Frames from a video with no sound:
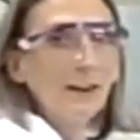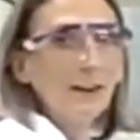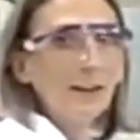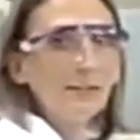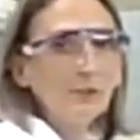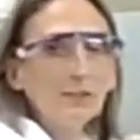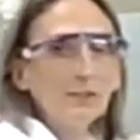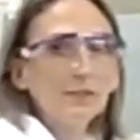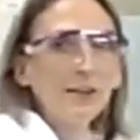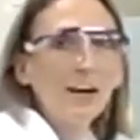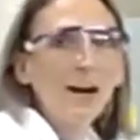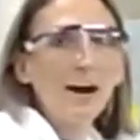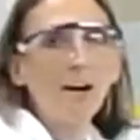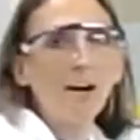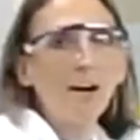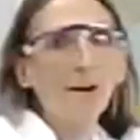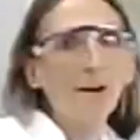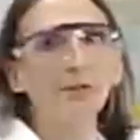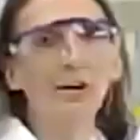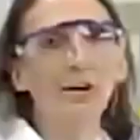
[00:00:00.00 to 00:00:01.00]
That's because the
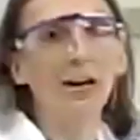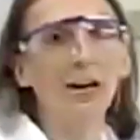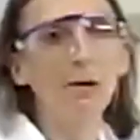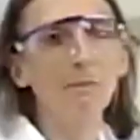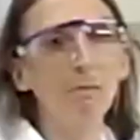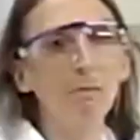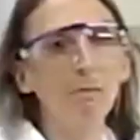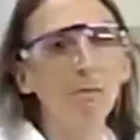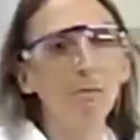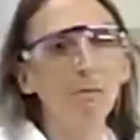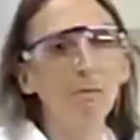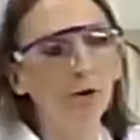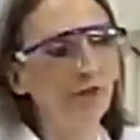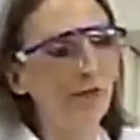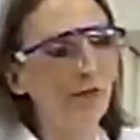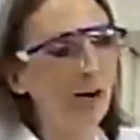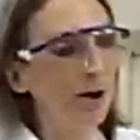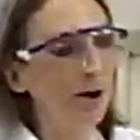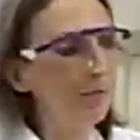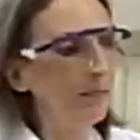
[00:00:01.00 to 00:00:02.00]
air is getting
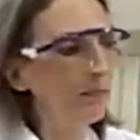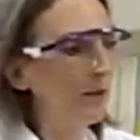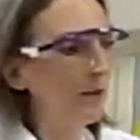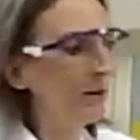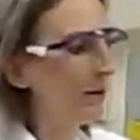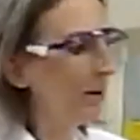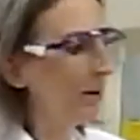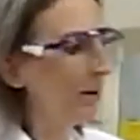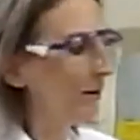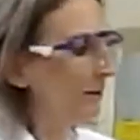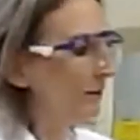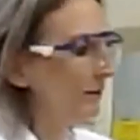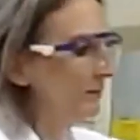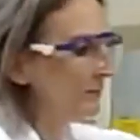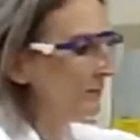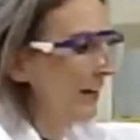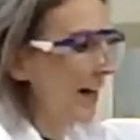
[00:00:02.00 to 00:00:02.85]
pulled from the